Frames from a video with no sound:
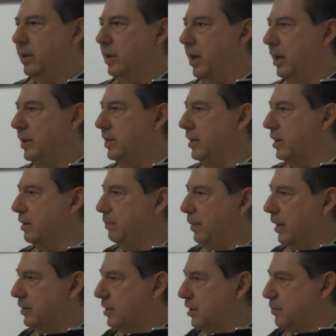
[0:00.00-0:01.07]
anything
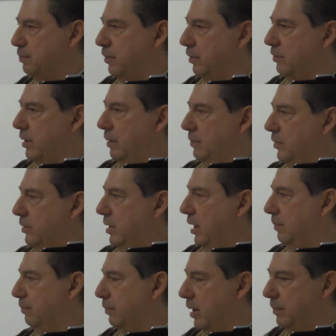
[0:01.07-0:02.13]
about this program. You
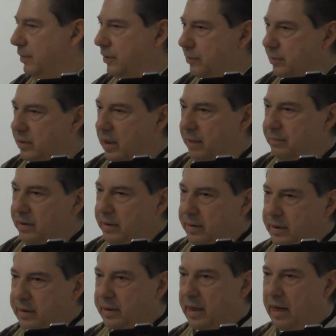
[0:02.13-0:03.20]
can't blame a newcomer.
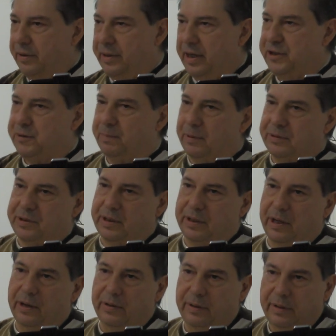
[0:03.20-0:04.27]
How are they supposed to
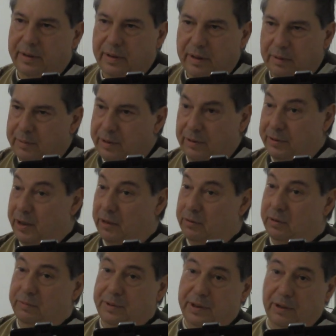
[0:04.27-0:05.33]
know? We don't
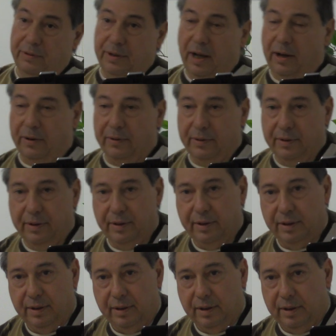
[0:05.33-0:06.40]
know what we don't know.
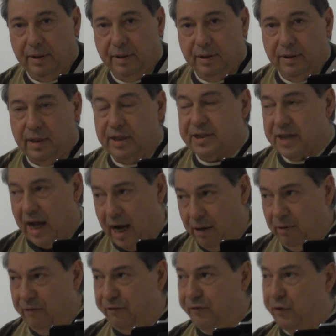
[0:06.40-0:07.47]
It's
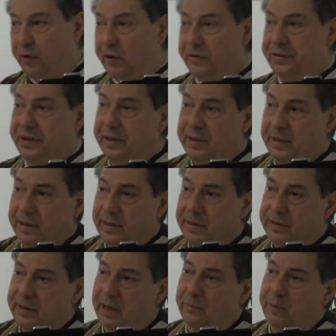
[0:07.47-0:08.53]
our fault
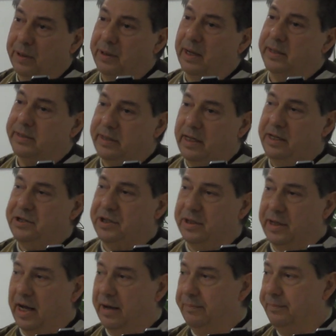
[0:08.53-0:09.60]
that we're not teaching
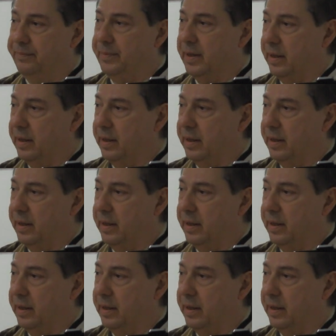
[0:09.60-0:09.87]
them